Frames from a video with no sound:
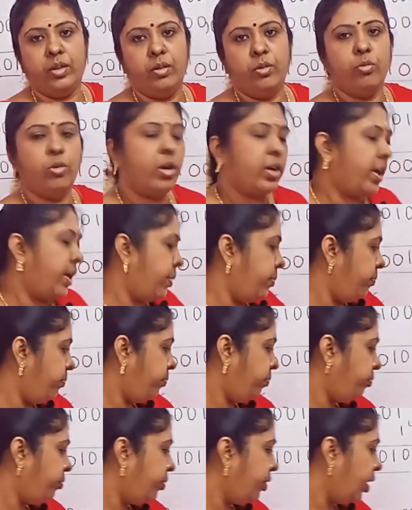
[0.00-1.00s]

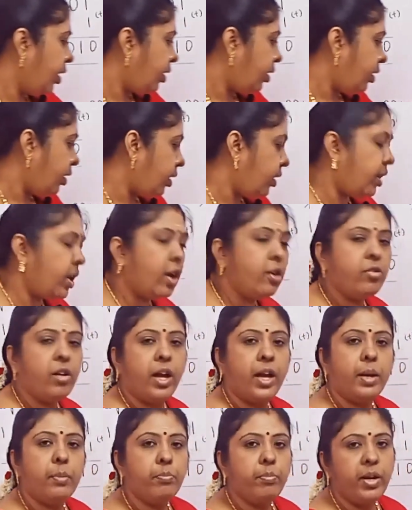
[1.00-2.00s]
Okay. Now
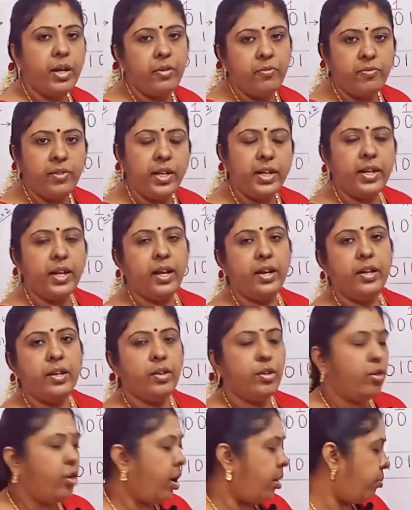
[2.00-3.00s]
I am briefly
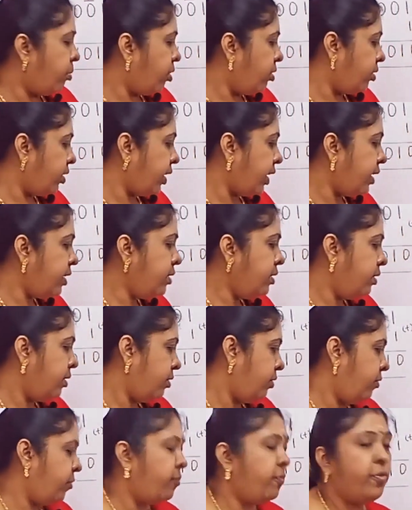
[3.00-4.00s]
telling you about the
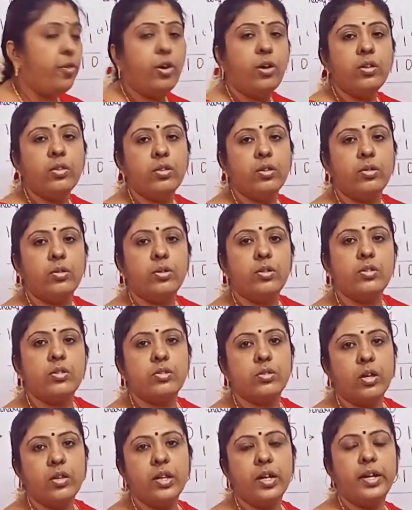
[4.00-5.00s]
fourth rule
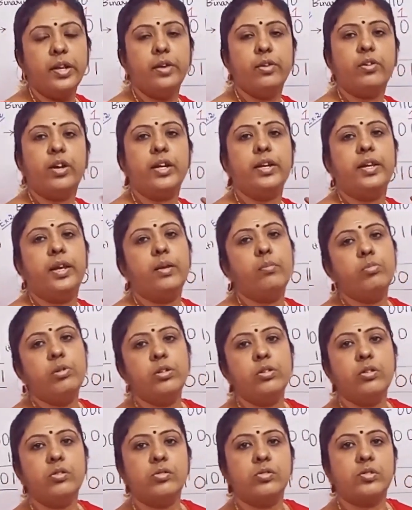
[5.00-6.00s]
so that you can be
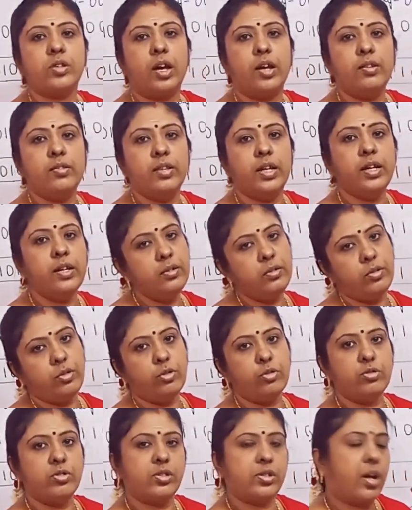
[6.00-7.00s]
able to solve the
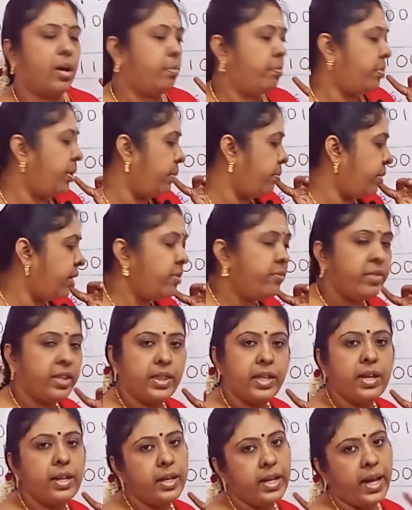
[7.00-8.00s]
2's complement
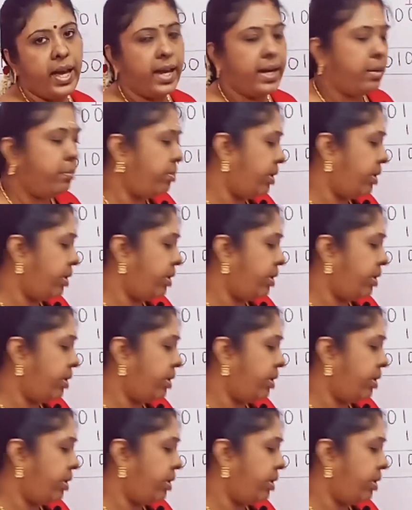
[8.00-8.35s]
with the carry